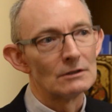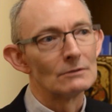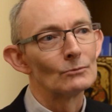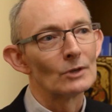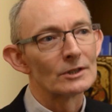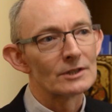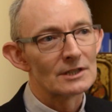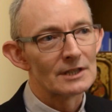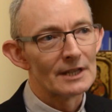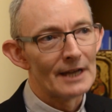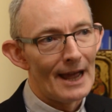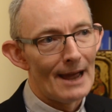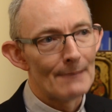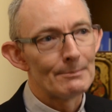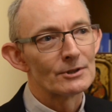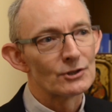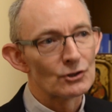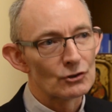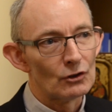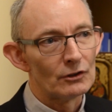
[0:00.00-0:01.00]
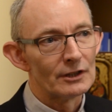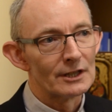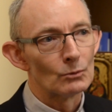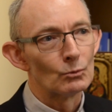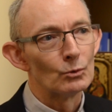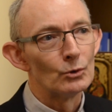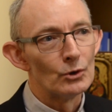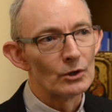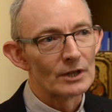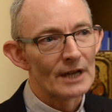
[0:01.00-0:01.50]
what's the apostolic
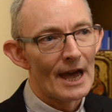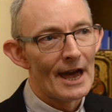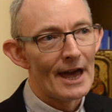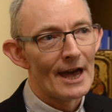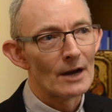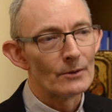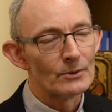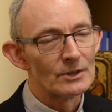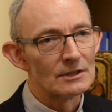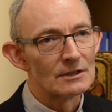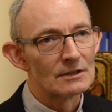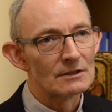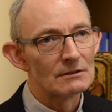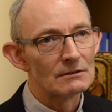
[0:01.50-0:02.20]
work, how is